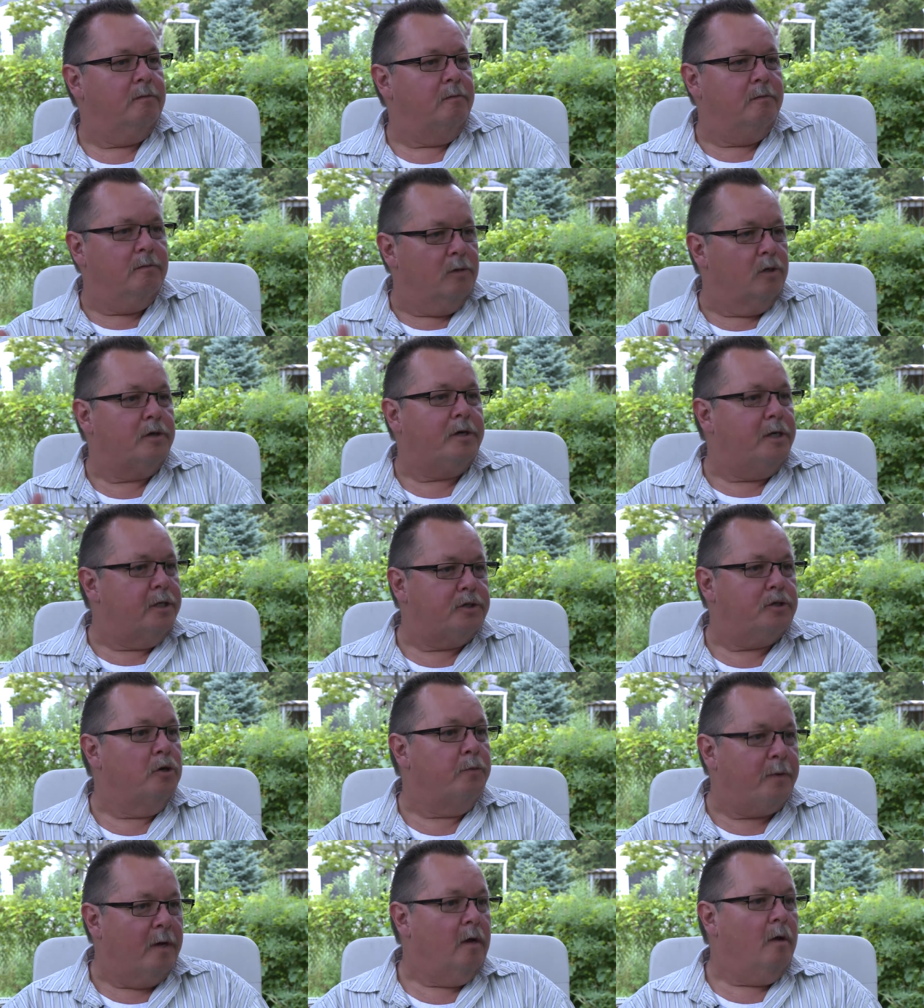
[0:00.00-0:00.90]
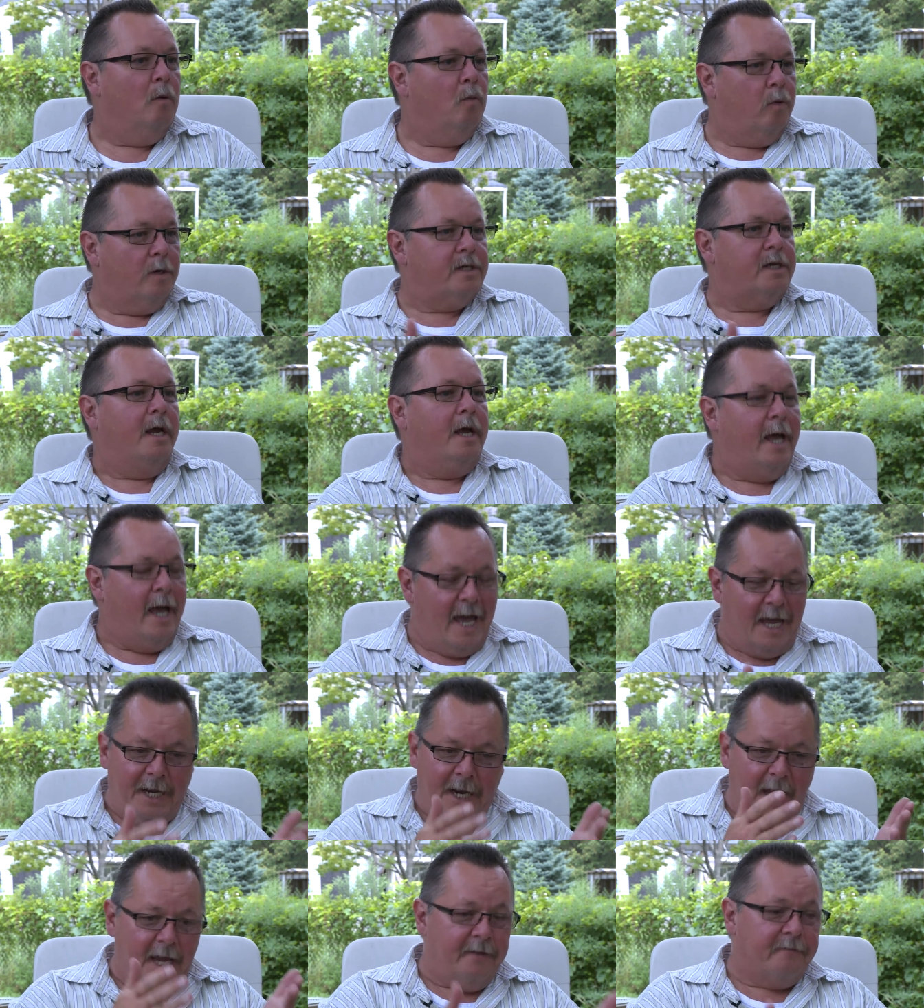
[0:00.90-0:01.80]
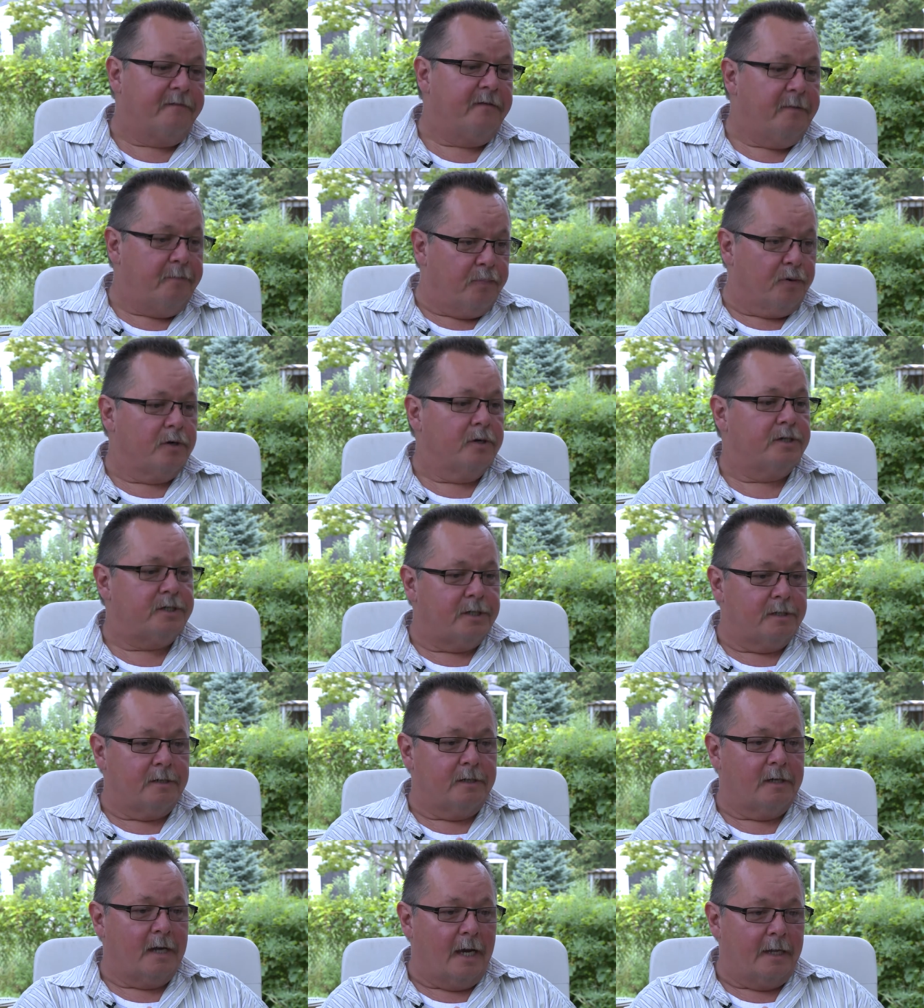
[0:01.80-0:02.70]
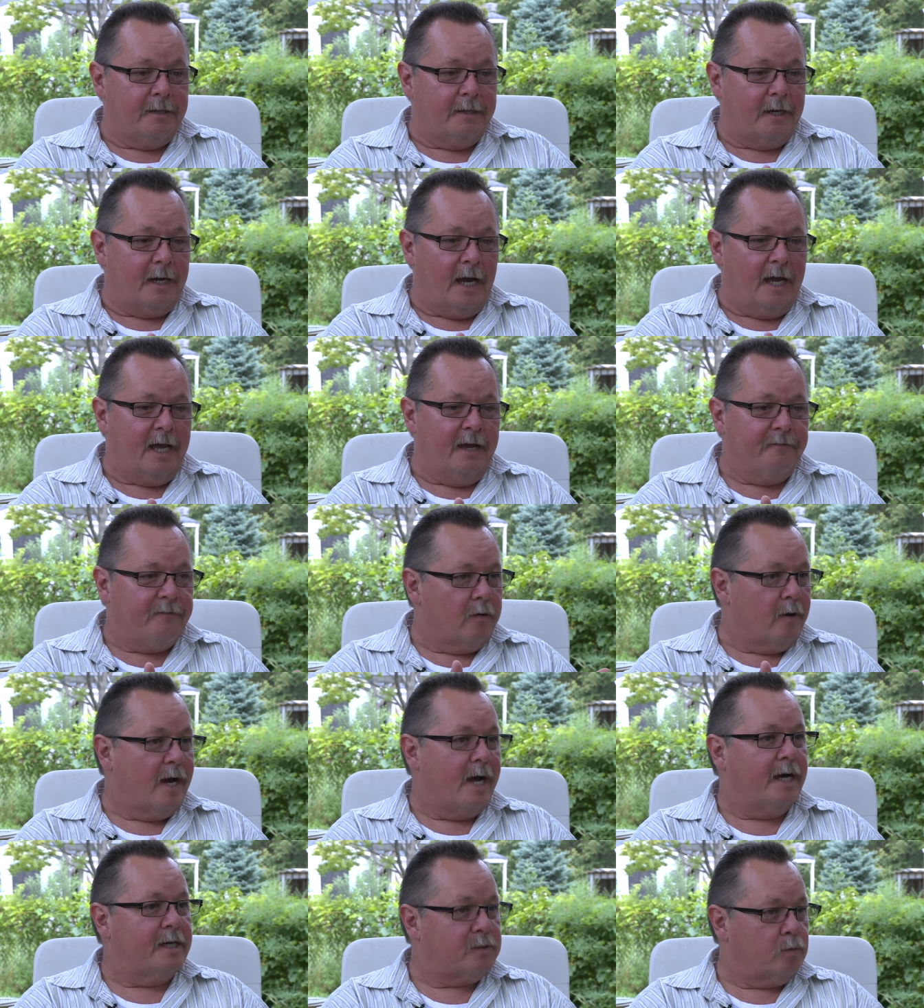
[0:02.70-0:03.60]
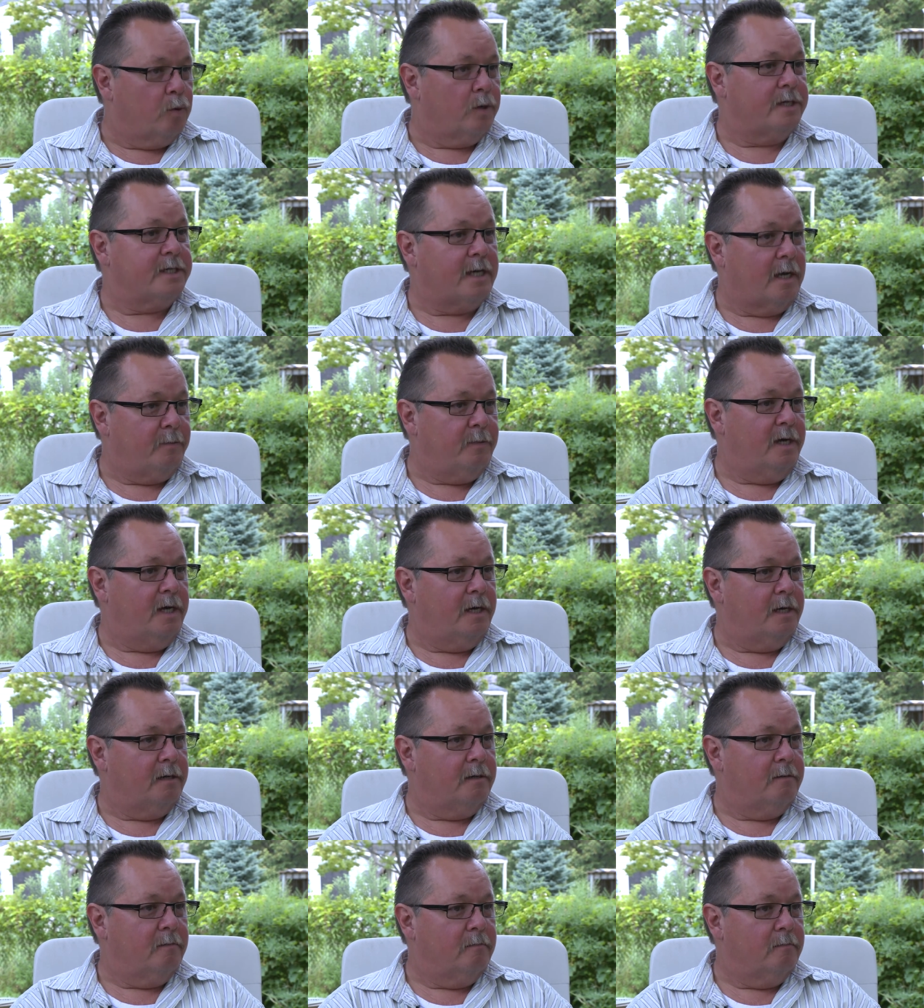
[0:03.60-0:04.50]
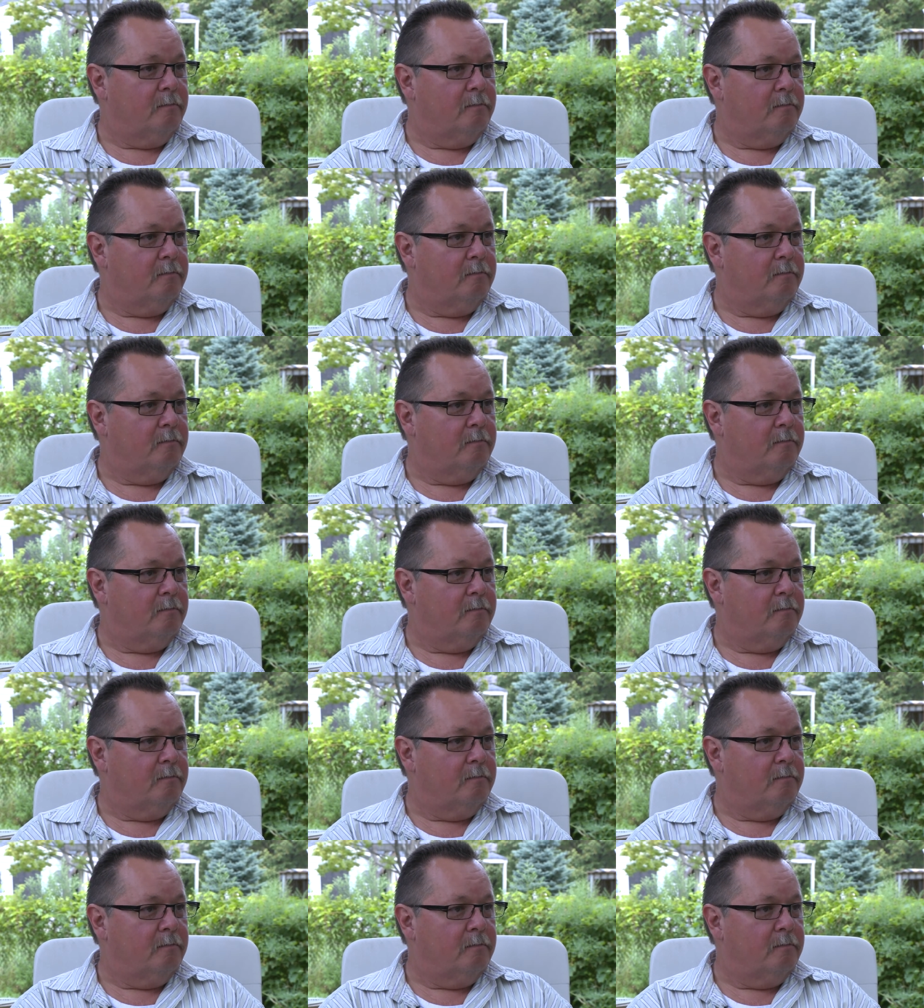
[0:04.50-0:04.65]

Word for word: looking stupid. What and every person that I ever asked, what does that mean?